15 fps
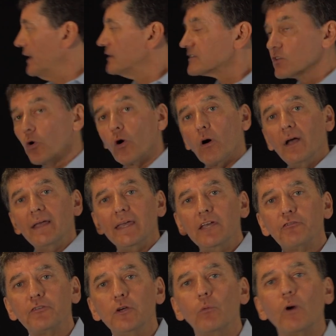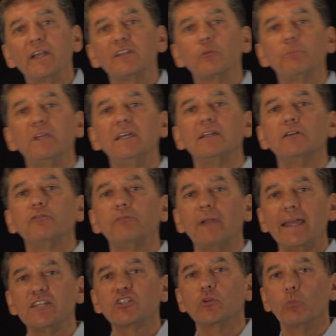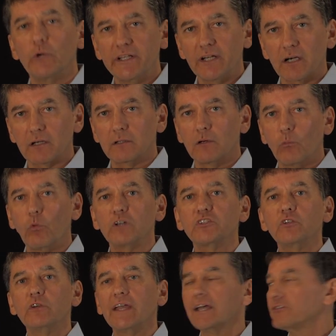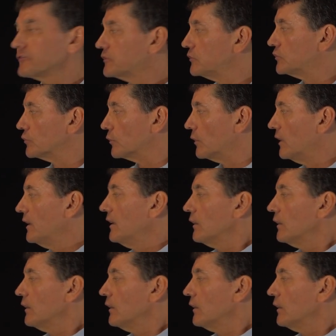So if you want to be an inflation winner, what do you have to do?